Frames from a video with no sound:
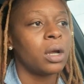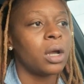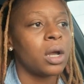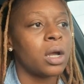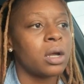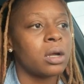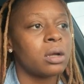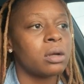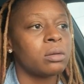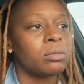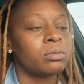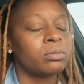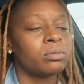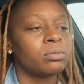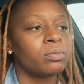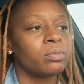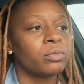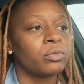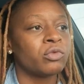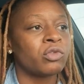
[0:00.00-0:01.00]

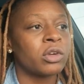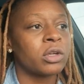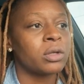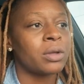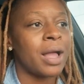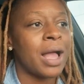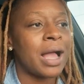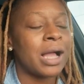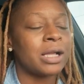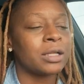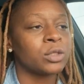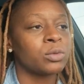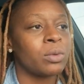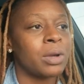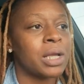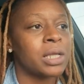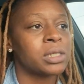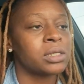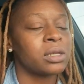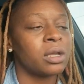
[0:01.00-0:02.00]
Real
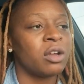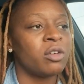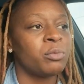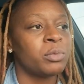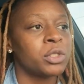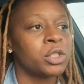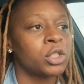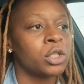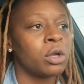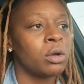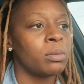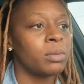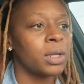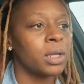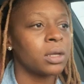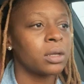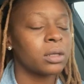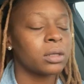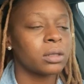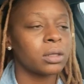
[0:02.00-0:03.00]
Housewives of
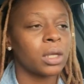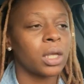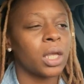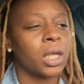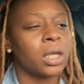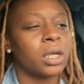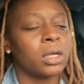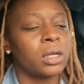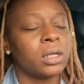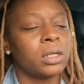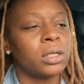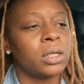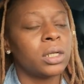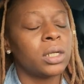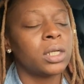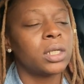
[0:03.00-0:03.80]
Potomac and